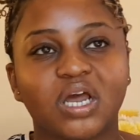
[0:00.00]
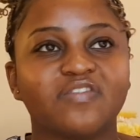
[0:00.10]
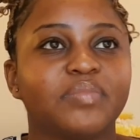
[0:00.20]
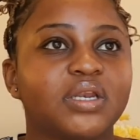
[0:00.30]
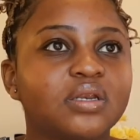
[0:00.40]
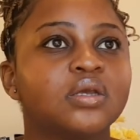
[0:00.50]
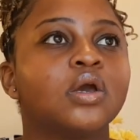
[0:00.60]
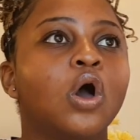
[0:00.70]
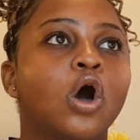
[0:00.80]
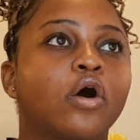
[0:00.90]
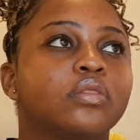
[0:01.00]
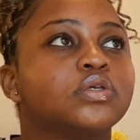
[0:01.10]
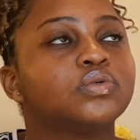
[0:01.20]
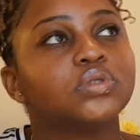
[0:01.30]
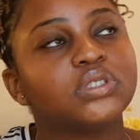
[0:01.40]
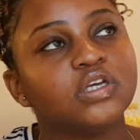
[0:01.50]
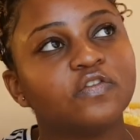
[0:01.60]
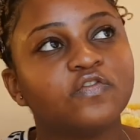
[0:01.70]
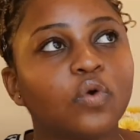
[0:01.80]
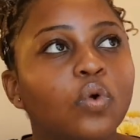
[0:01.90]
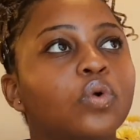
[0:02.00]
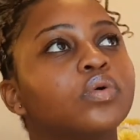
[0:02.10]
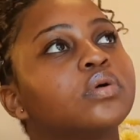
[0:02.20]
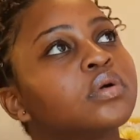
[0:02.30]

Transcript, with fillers: I've been on this routine for